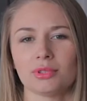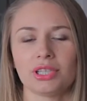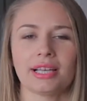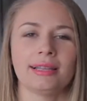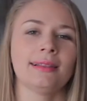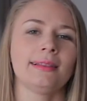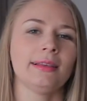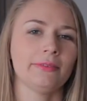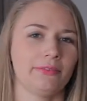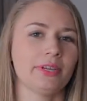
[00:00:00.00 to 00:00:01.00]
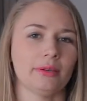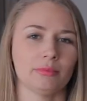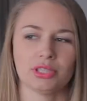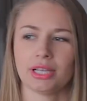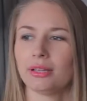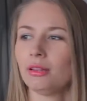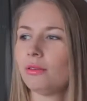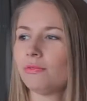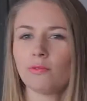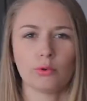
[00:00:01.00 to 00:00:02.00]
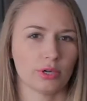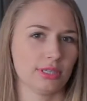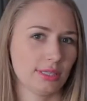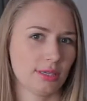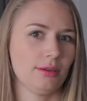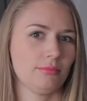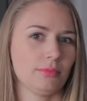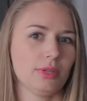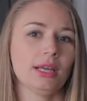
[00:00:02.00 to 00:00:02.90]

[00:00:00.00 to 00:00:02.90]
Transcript: she can leave him, she can divorce him,